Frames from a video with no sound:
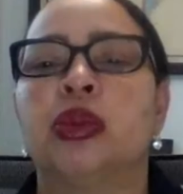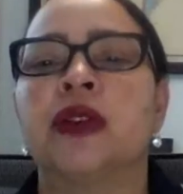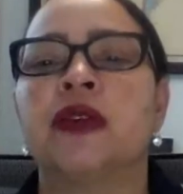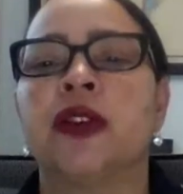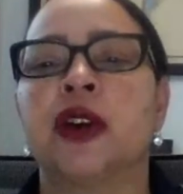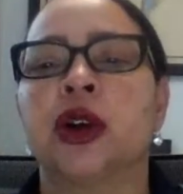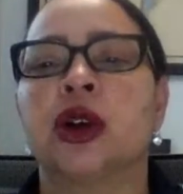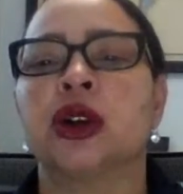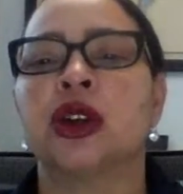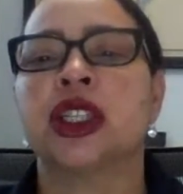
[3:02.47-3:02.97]

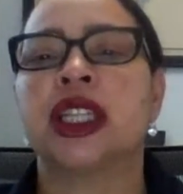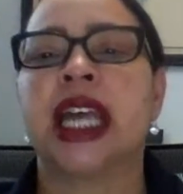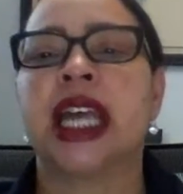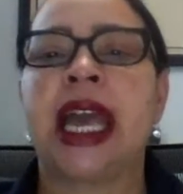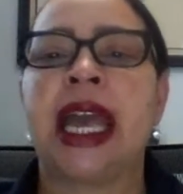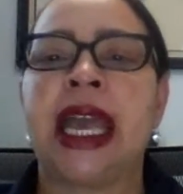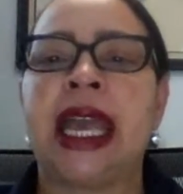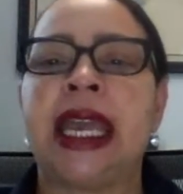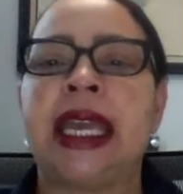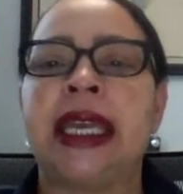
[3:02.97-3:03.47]
prefers
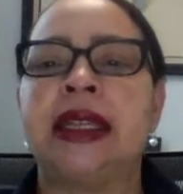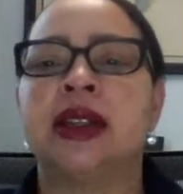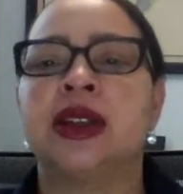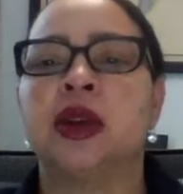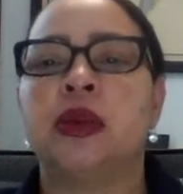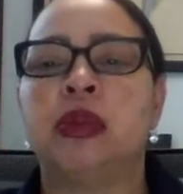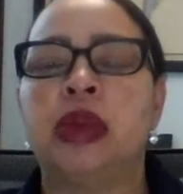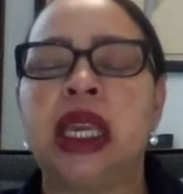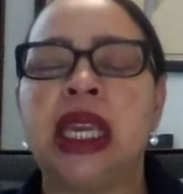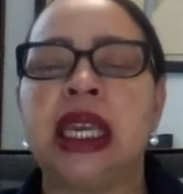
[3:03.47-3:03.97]
A
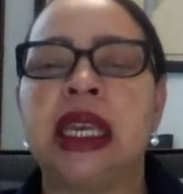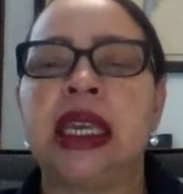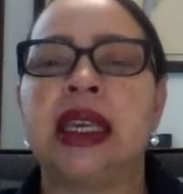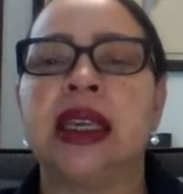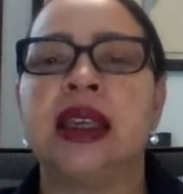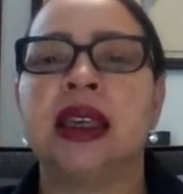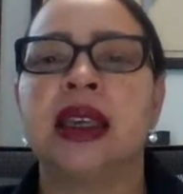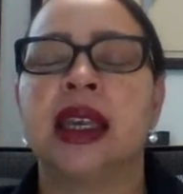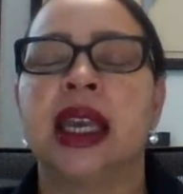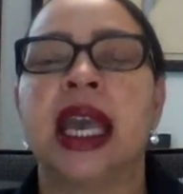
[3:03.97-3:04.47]
to
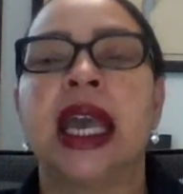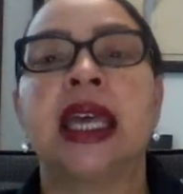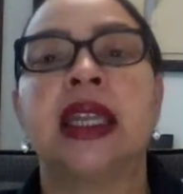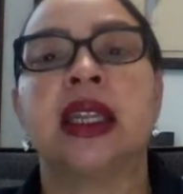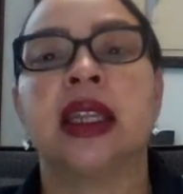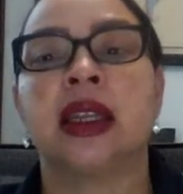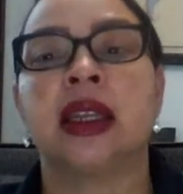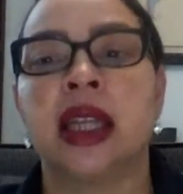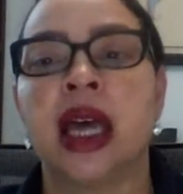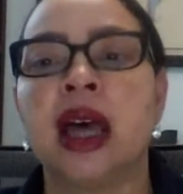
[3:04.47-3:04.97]
B
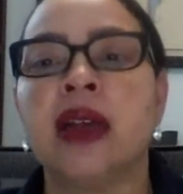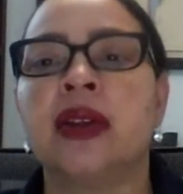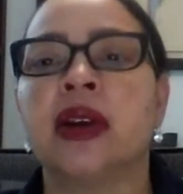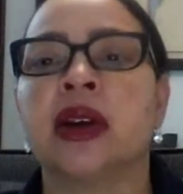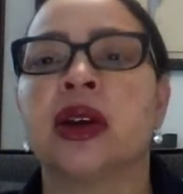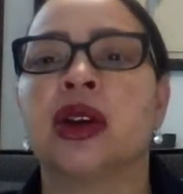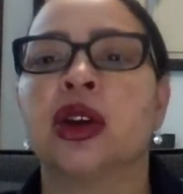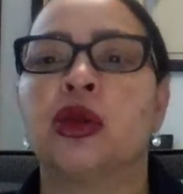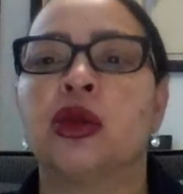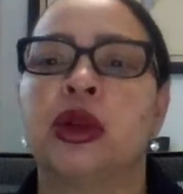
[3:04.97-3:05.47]
and
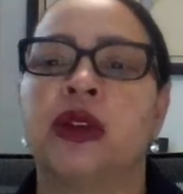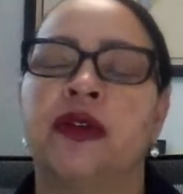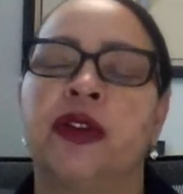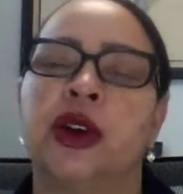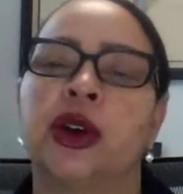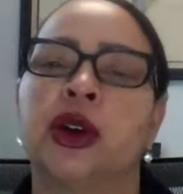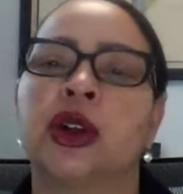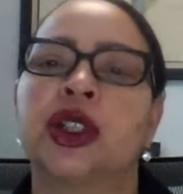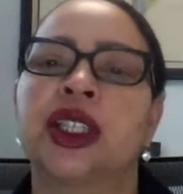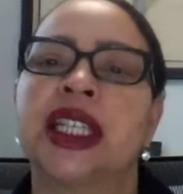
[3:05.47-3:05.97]
another
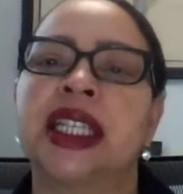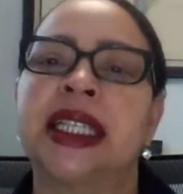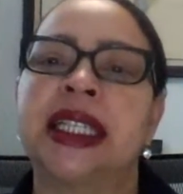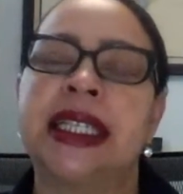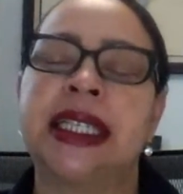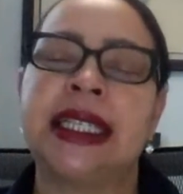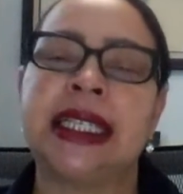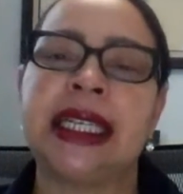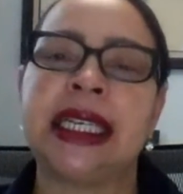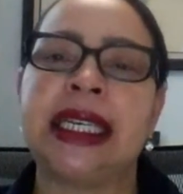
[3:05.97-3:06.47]
prefers
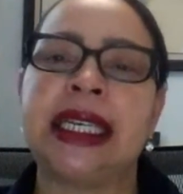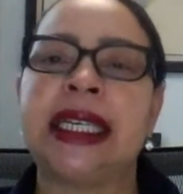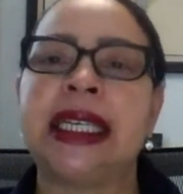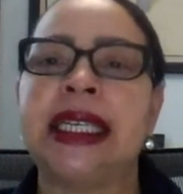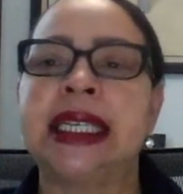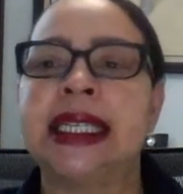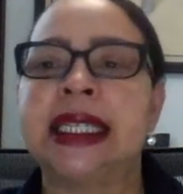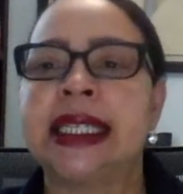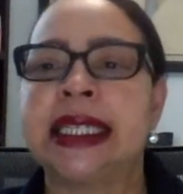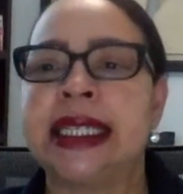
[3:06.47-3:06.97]

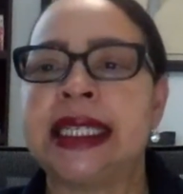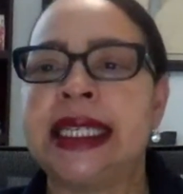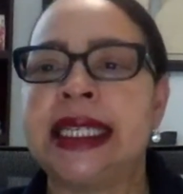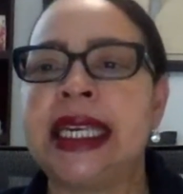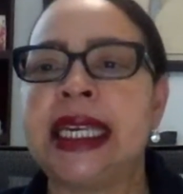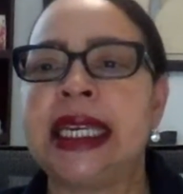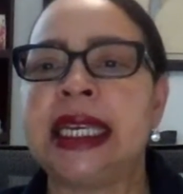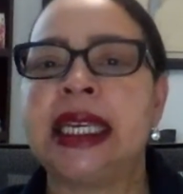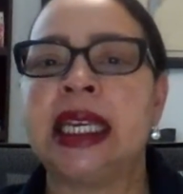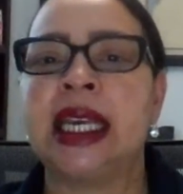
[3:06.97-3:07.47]
C to
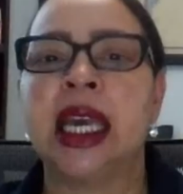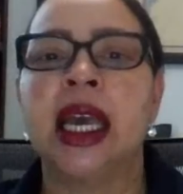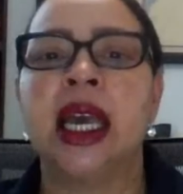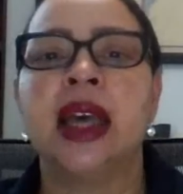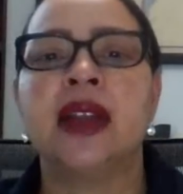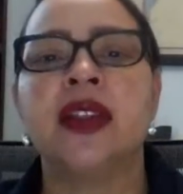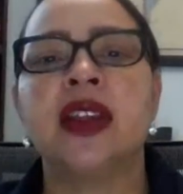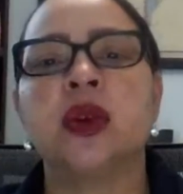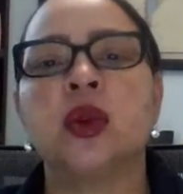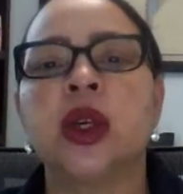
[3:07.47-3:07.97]
D,
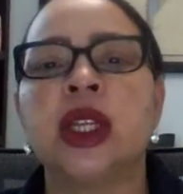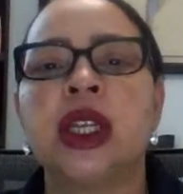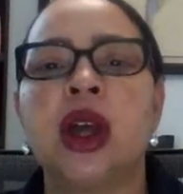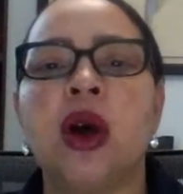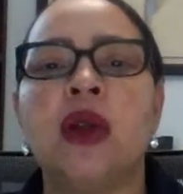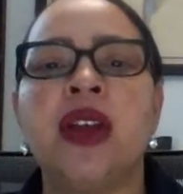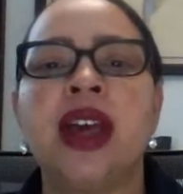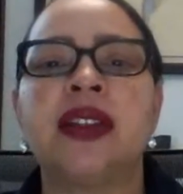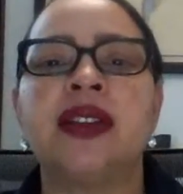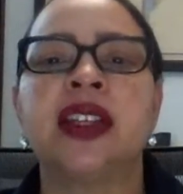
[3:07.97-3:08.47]
then we
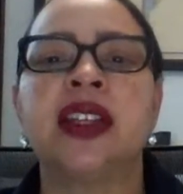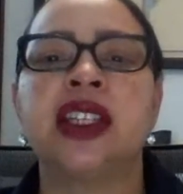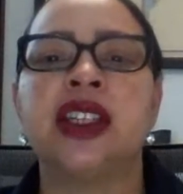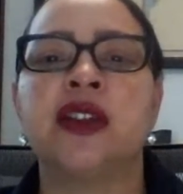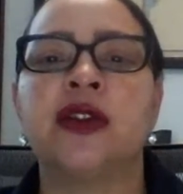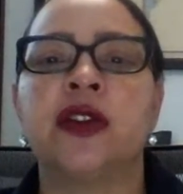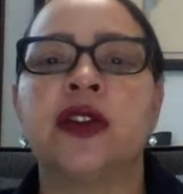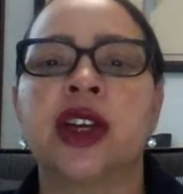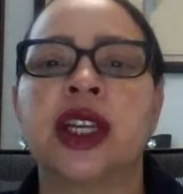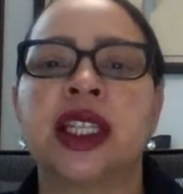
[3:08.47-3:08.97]
know that the
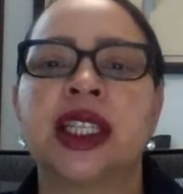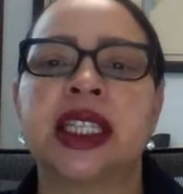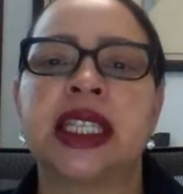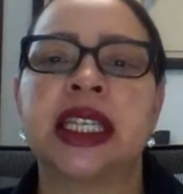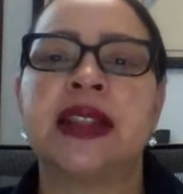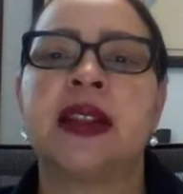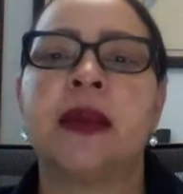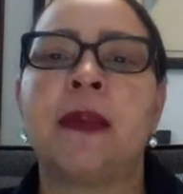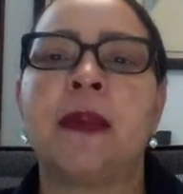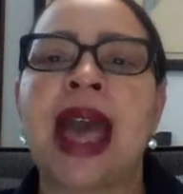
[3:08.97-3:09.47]
difference
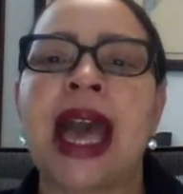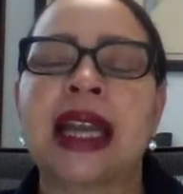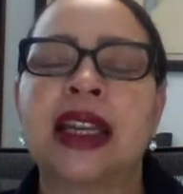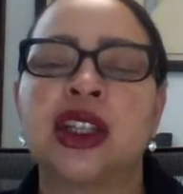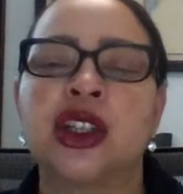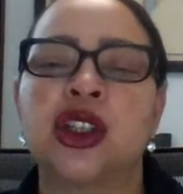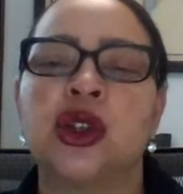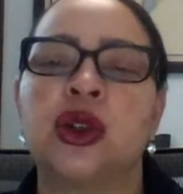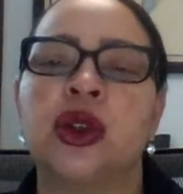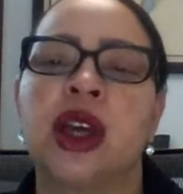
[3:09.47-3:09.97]
in the
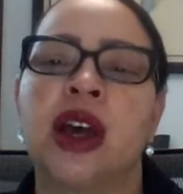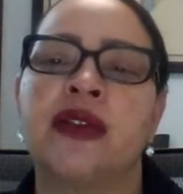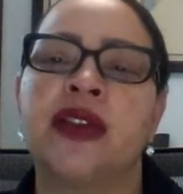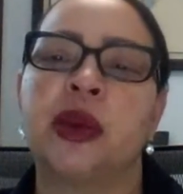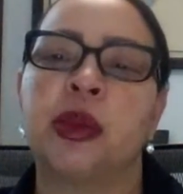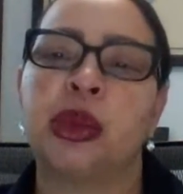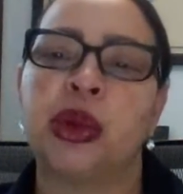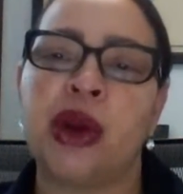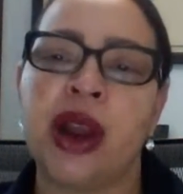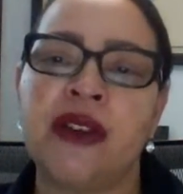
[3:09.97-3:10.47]
magnitude of
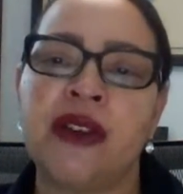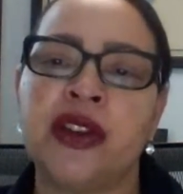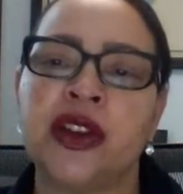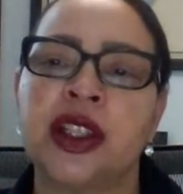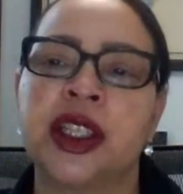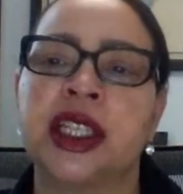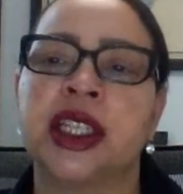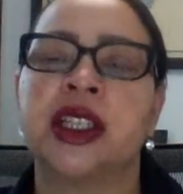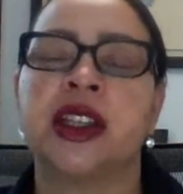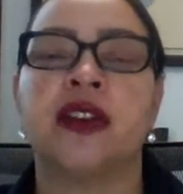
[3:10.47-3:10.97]
the
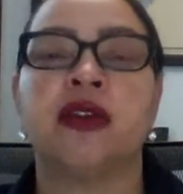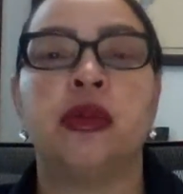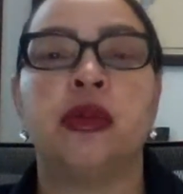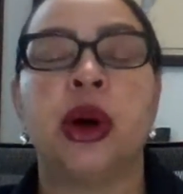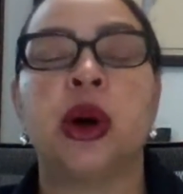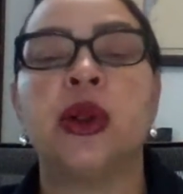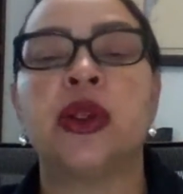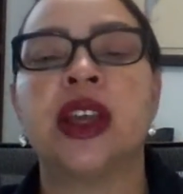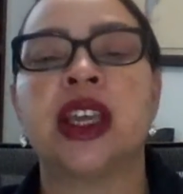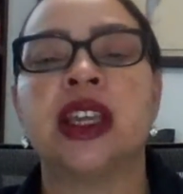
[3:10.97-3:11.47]
preferences of
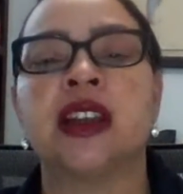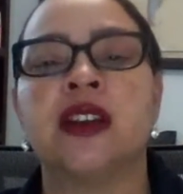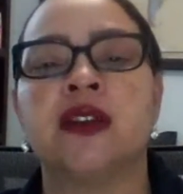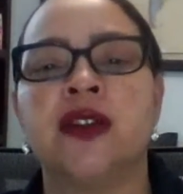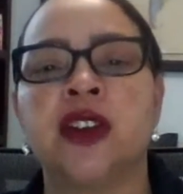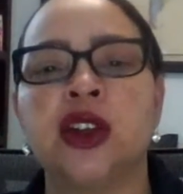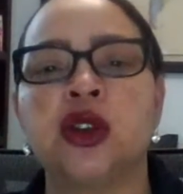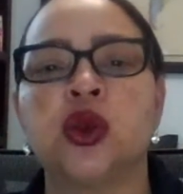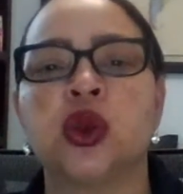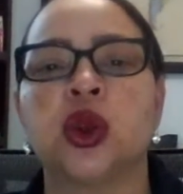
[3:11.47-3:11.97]
both
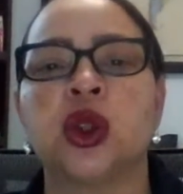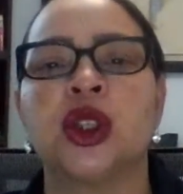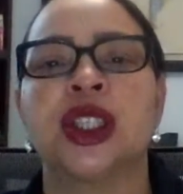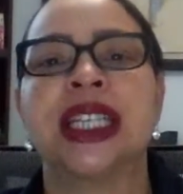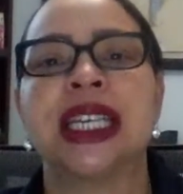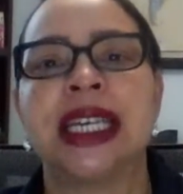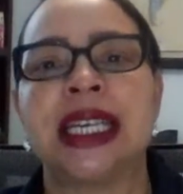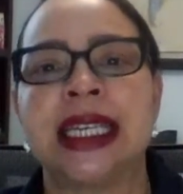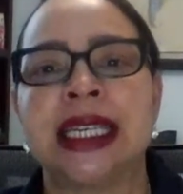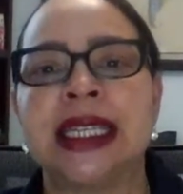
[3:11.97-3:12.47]

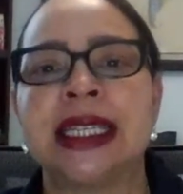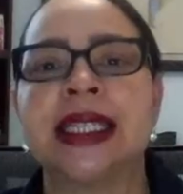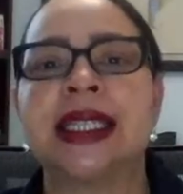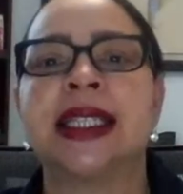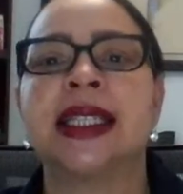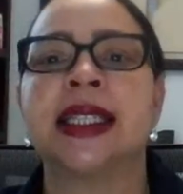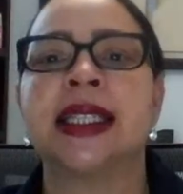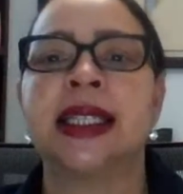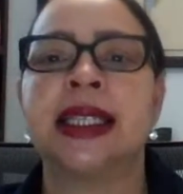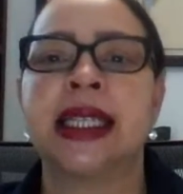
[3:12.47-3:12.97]
individuals is
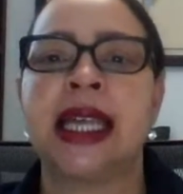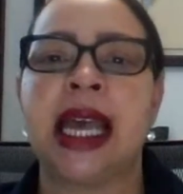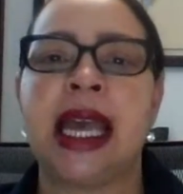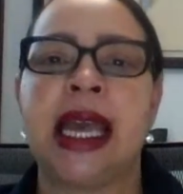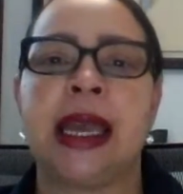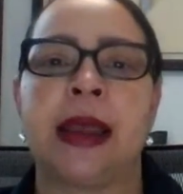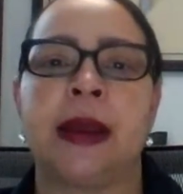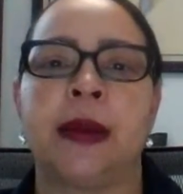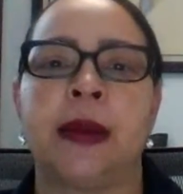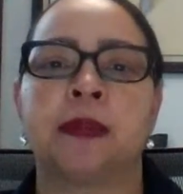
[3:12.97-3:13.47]
the
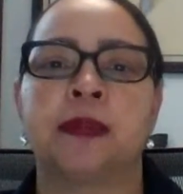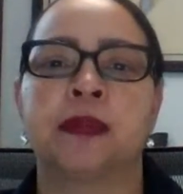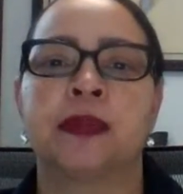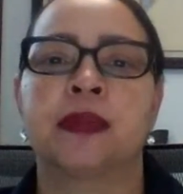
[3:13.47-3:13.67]
same.